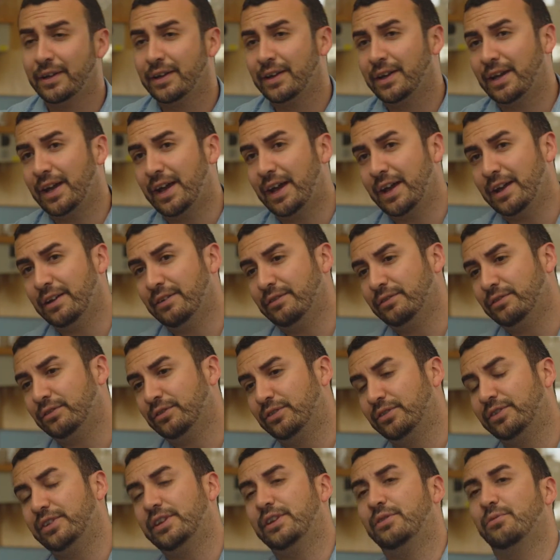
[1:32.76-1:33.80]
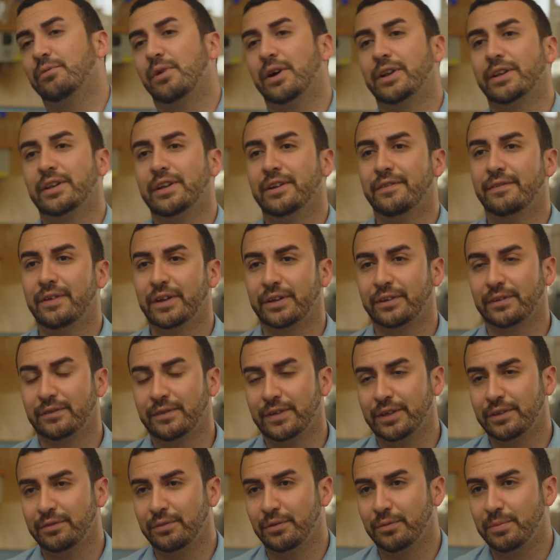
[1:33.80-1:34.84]
and to see what the effects of
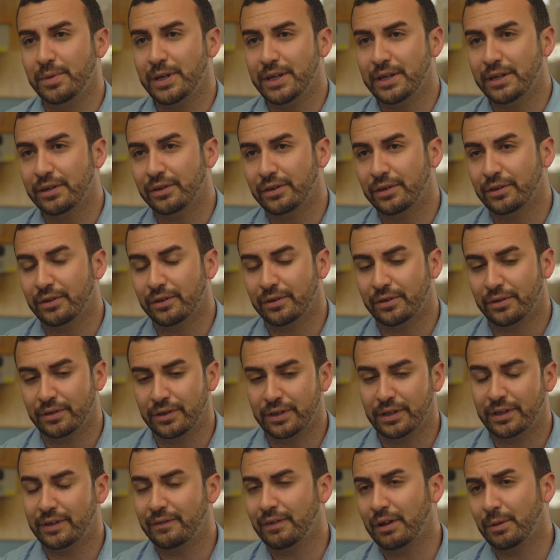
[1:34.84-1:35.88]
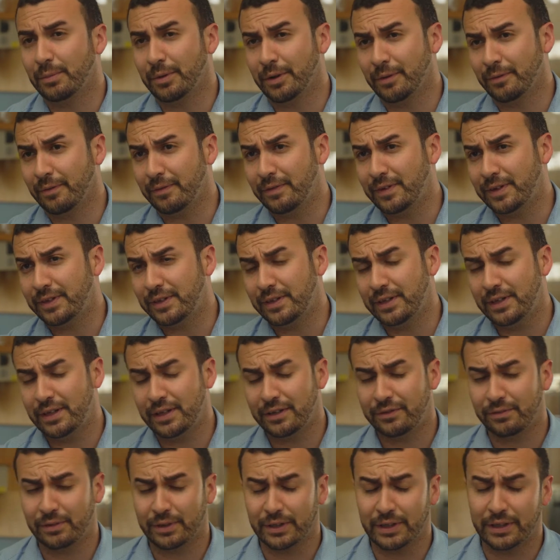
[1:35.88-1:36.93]
this would be on, on the development of obesity
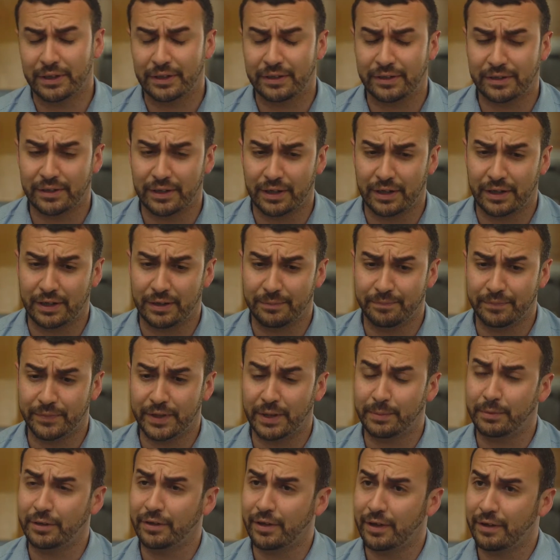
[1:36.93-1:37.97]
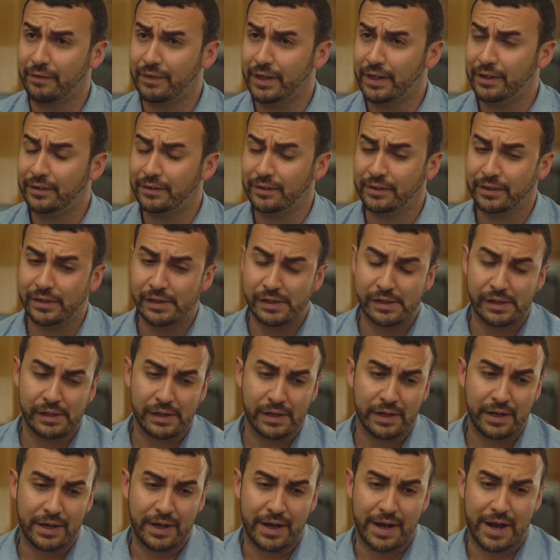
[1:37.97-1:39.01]
as well as um, type two diabetes.
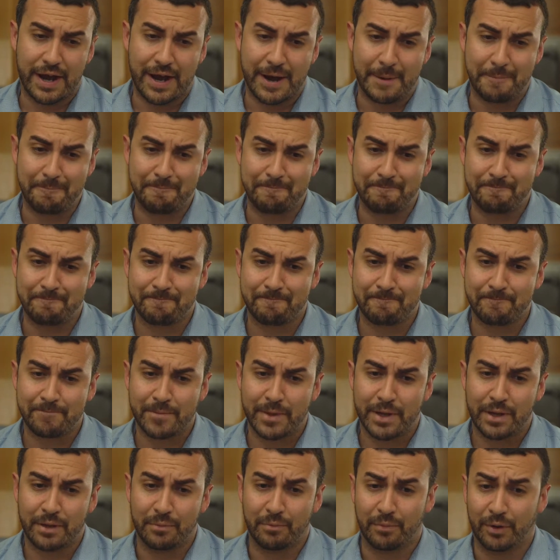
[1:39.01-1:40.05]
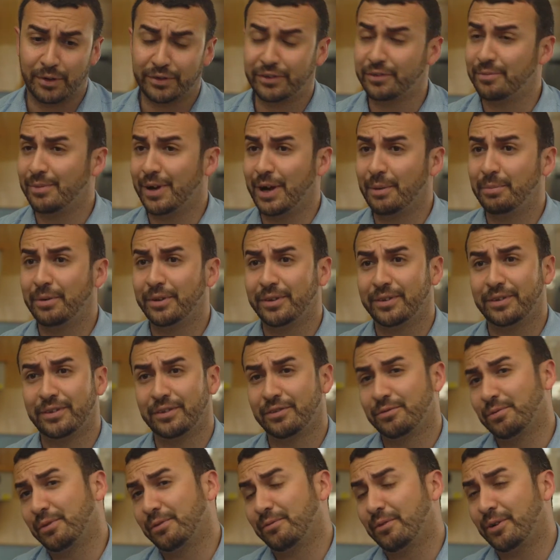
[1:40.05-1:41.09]
Um, Most of my
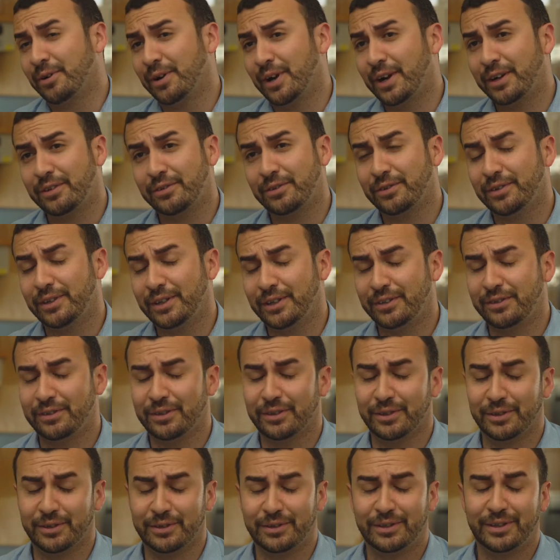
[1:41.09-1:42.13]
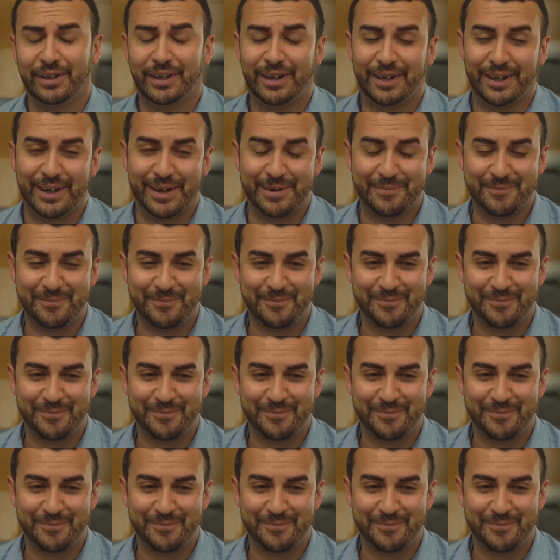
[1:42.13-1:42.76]
hypotheses were wrong, actually. So um,